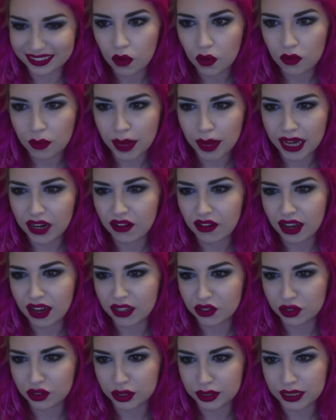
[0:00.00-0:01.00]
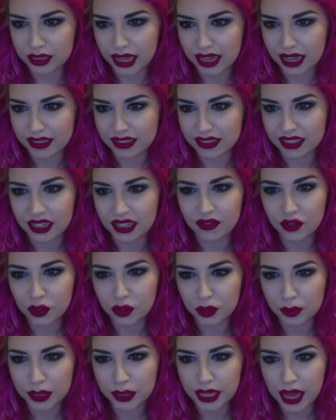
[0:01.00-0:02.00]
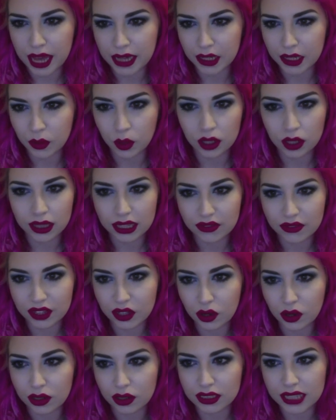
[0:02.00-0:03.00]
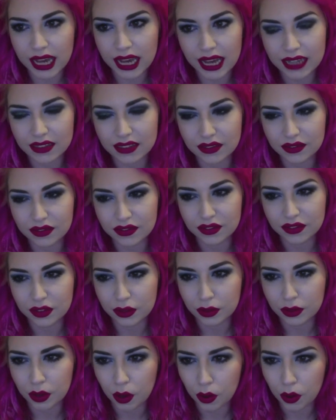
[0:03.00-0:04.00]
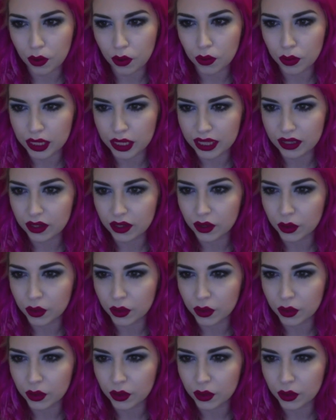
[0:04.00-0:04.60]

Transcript: Becca Andrews asked, if you could be anyone living or dead for a whole week,